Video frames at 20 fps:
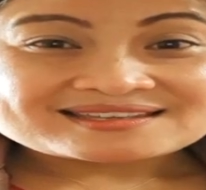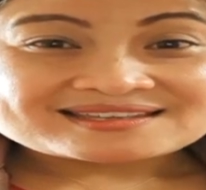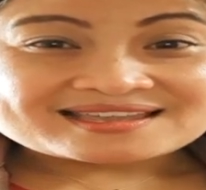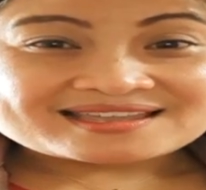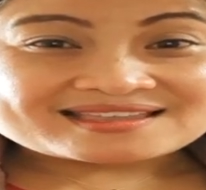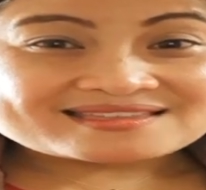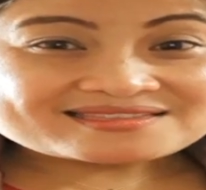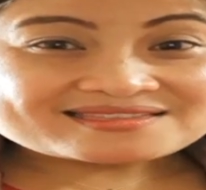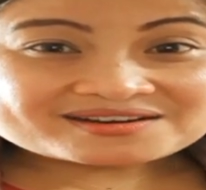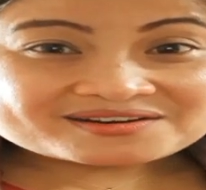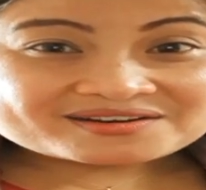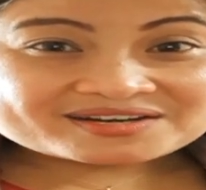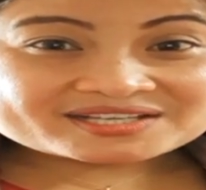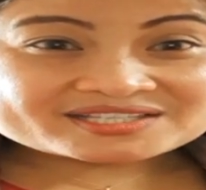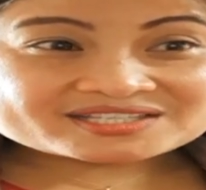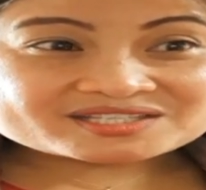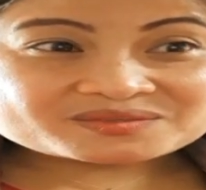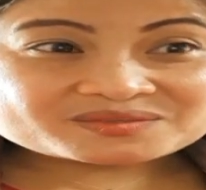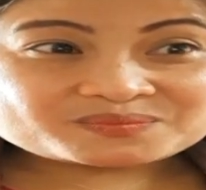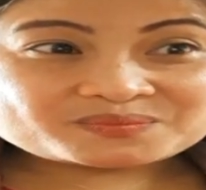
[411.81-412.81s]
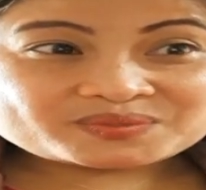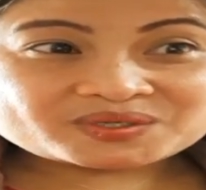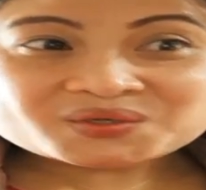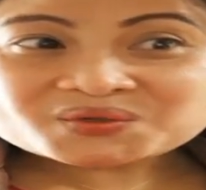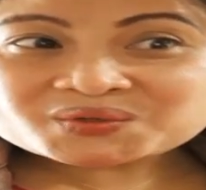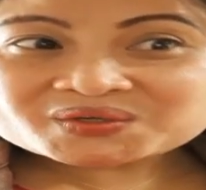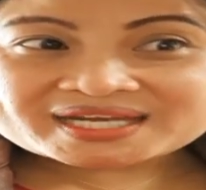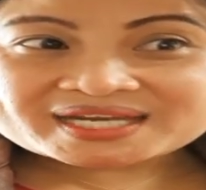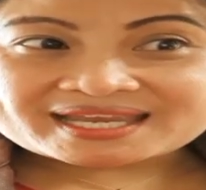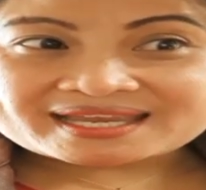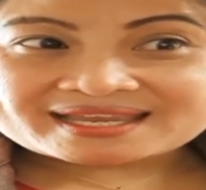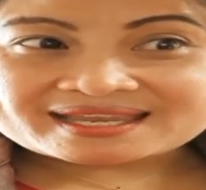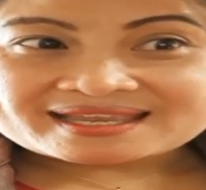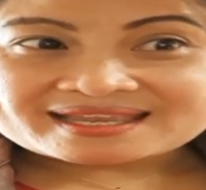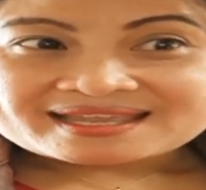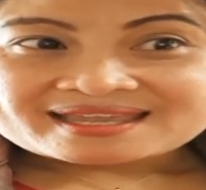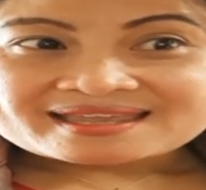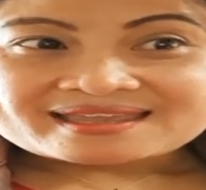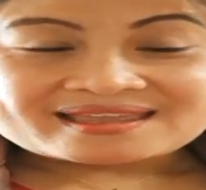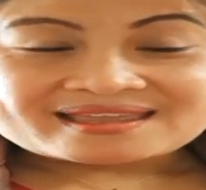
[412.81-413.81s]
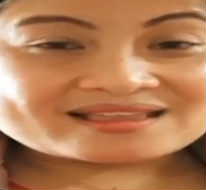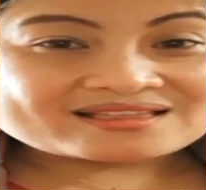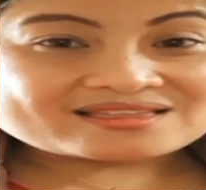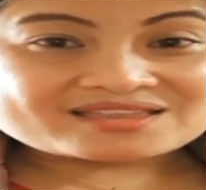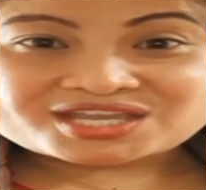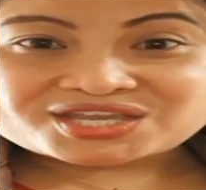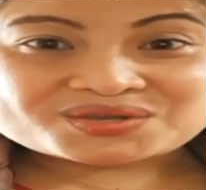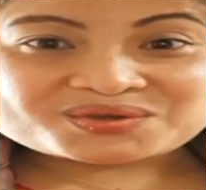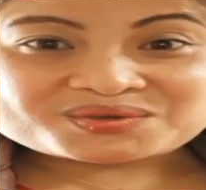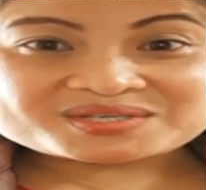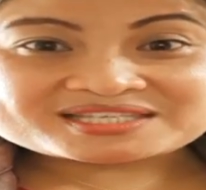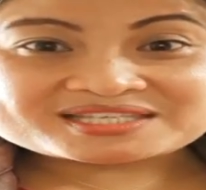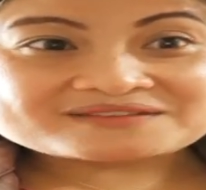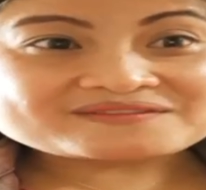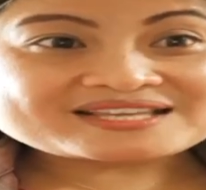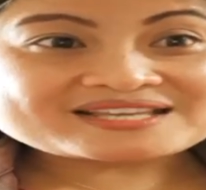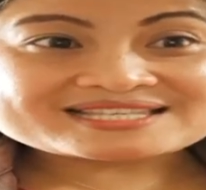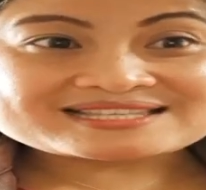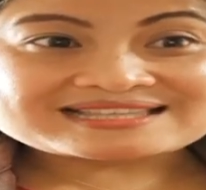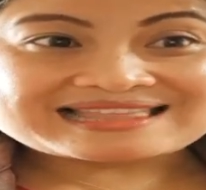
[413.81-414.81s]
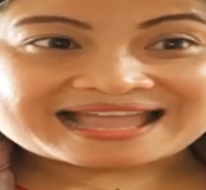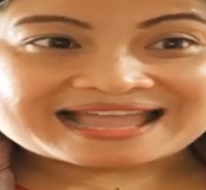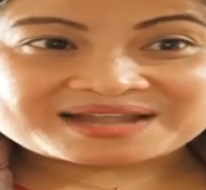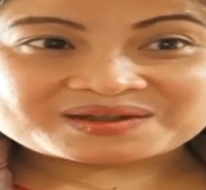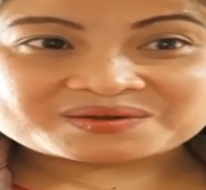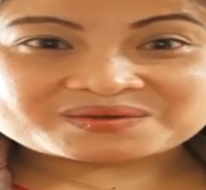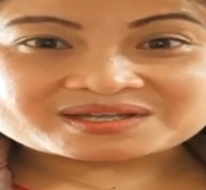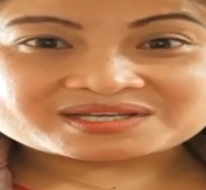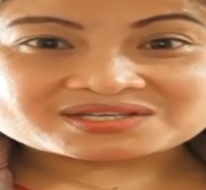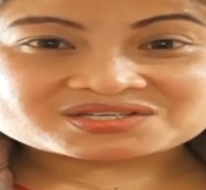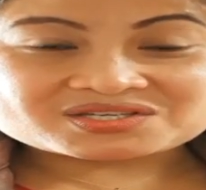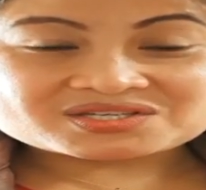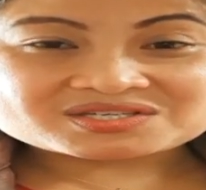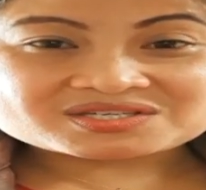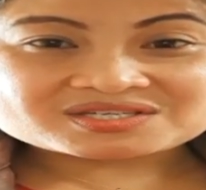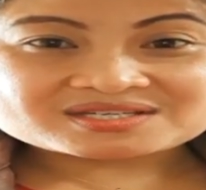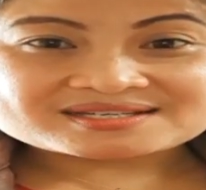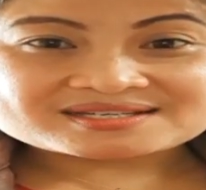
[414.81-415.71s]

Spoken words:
And there is beauty in the use of this language.